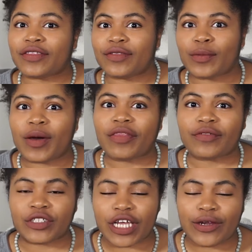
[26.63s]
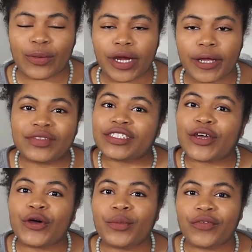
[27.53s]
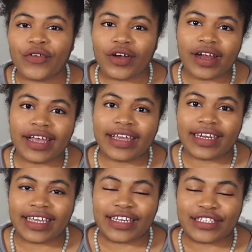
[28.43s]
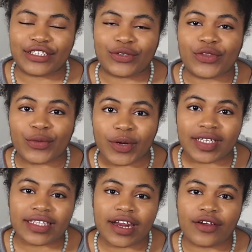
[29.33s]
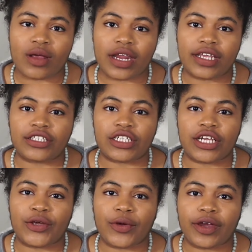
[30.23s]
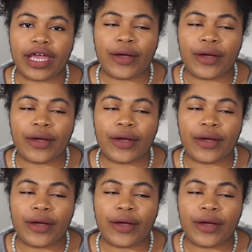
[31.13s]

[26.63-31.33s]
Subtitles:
the month of January. So before I get into the books that I read in January,